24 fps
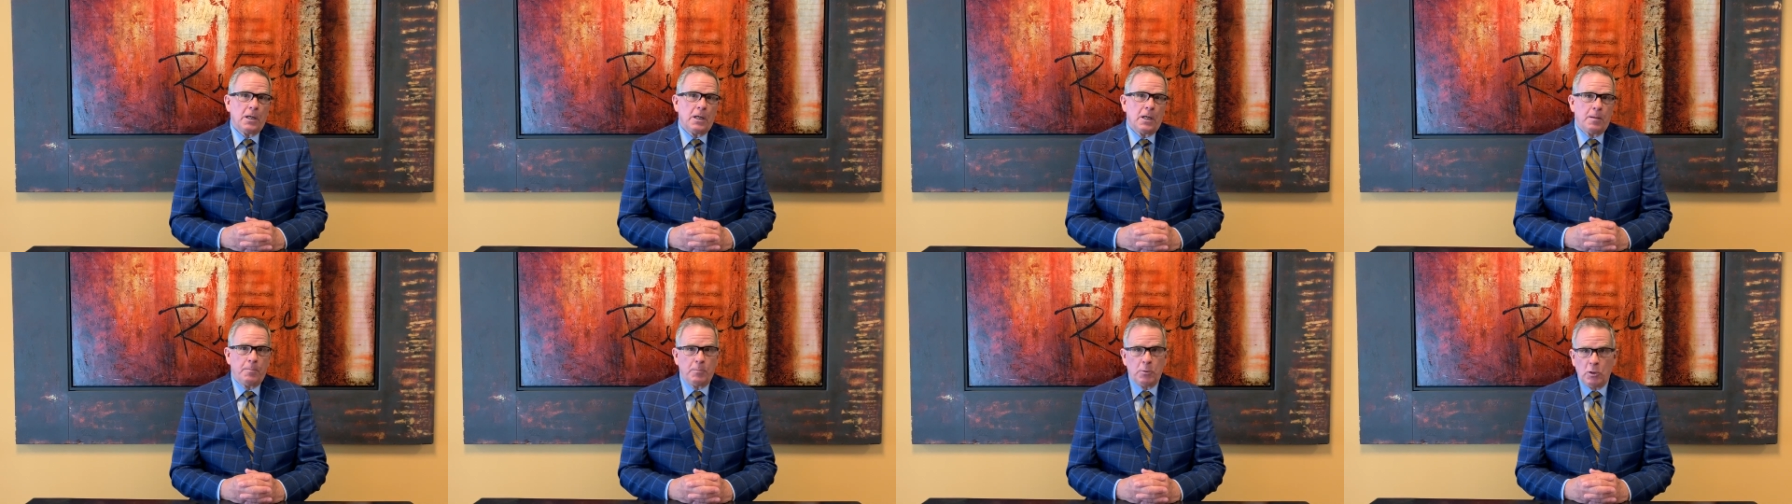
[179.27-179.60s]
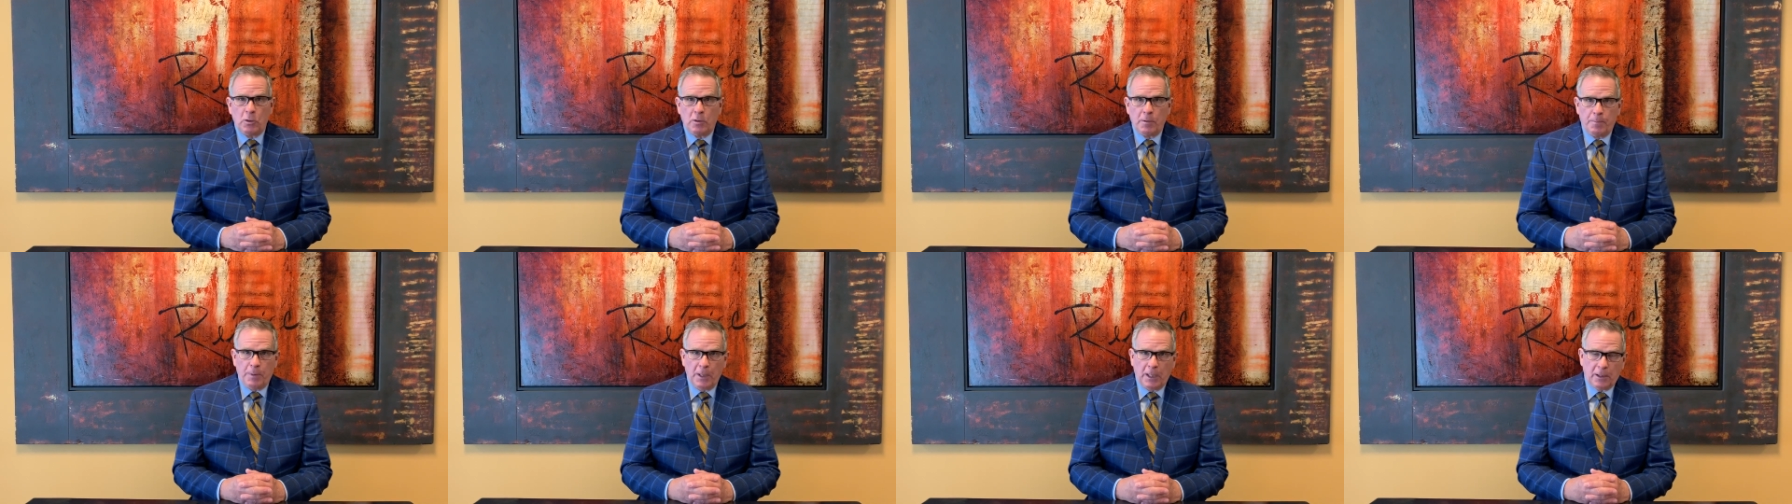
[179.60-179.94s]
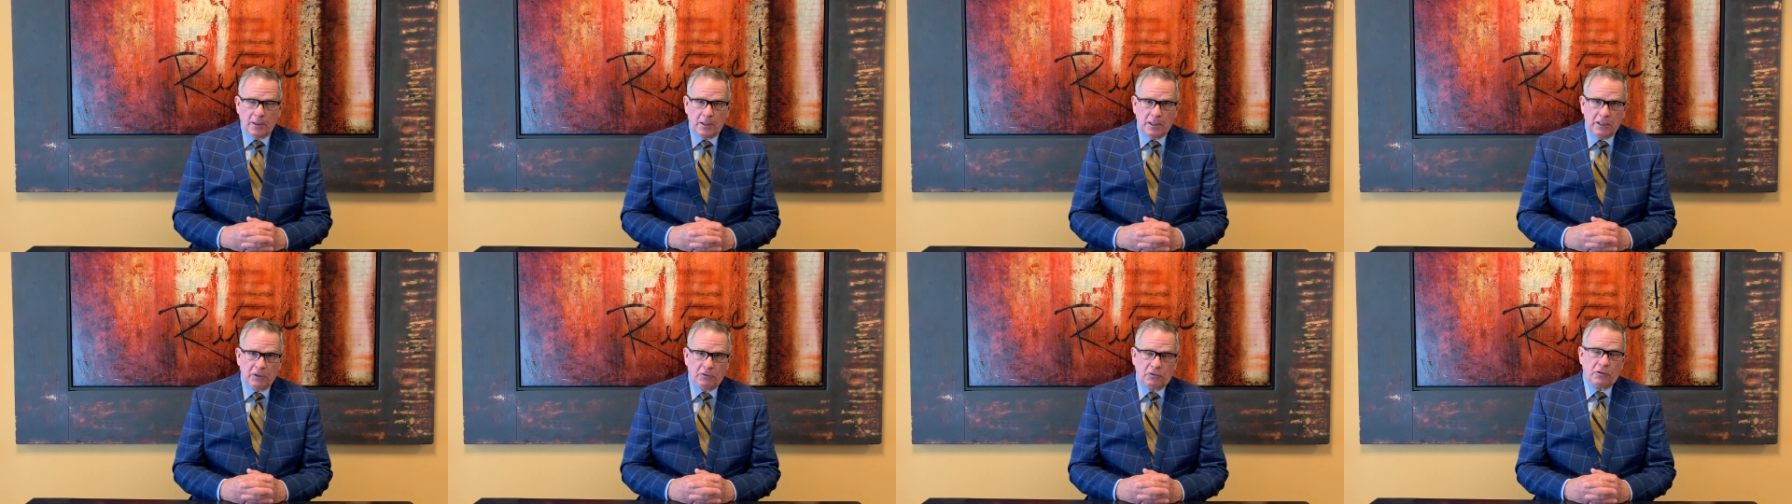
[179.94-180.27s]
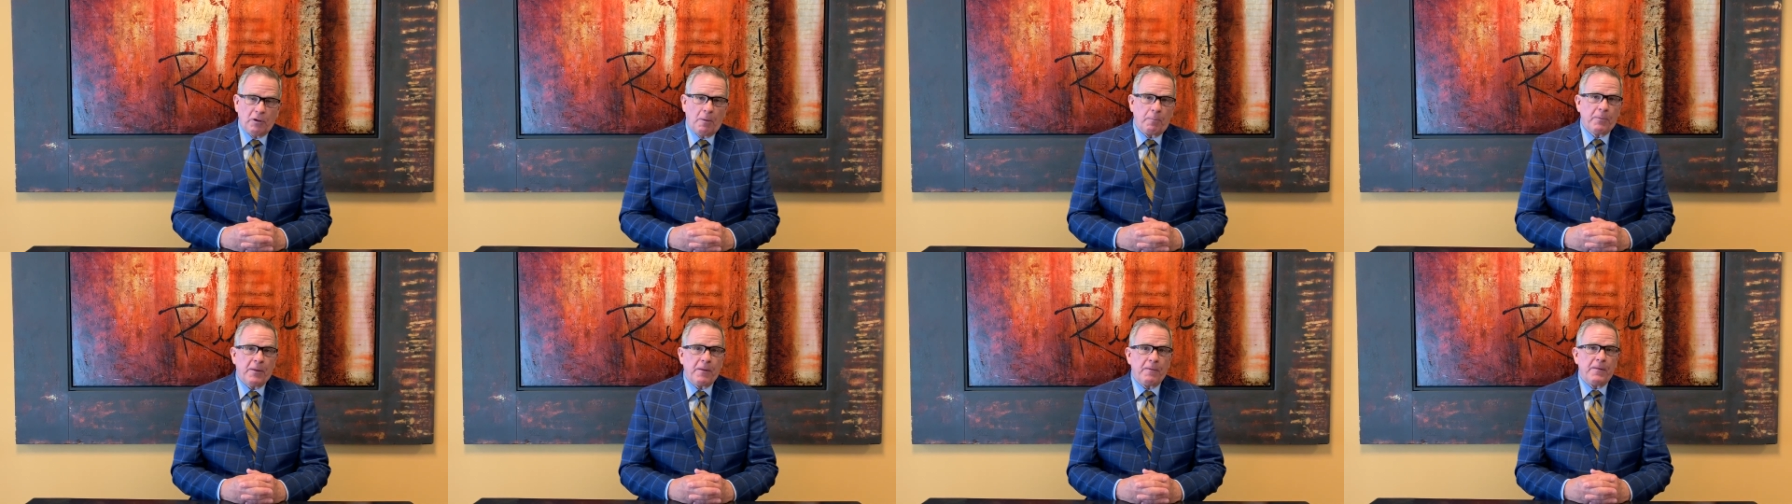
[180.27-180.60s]
immutability?
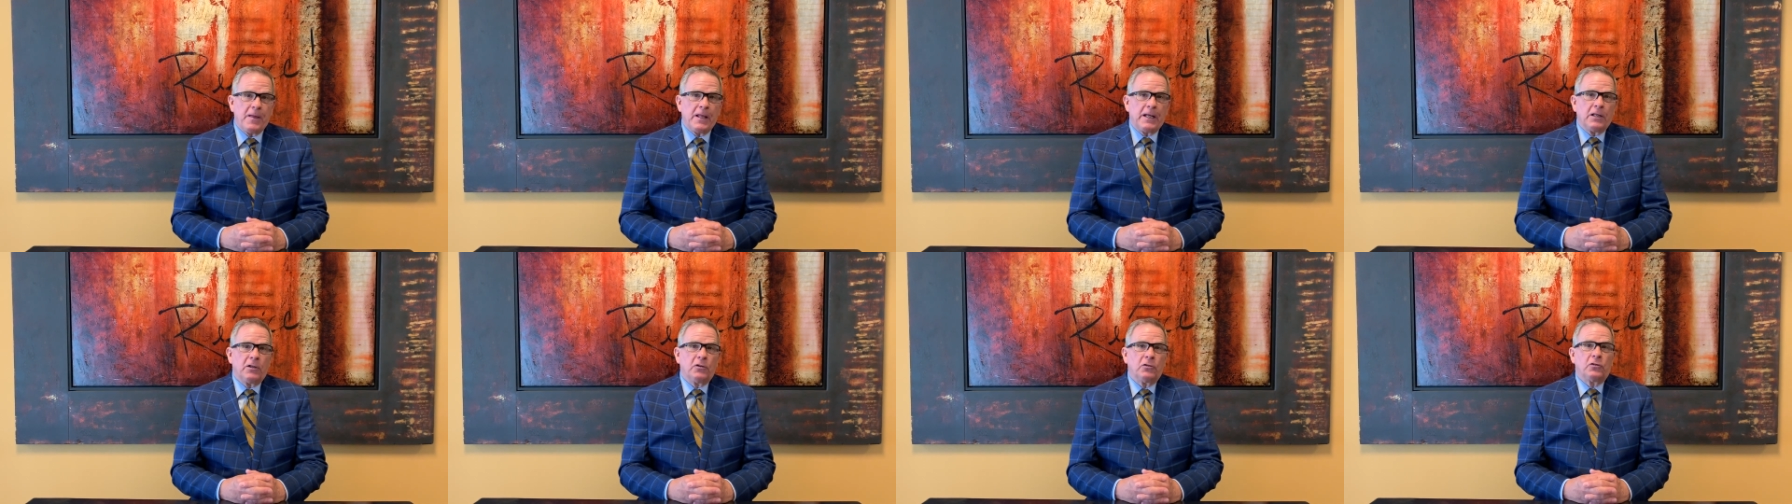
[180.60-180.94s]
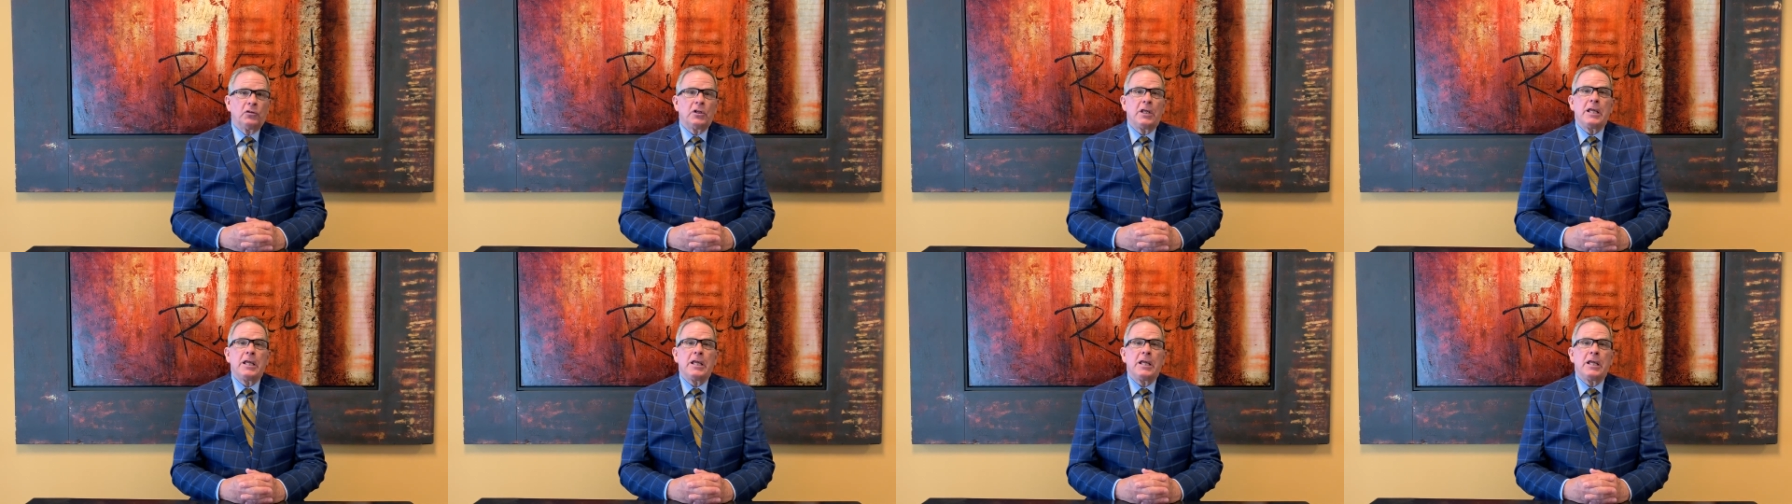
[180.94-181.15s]
Something that is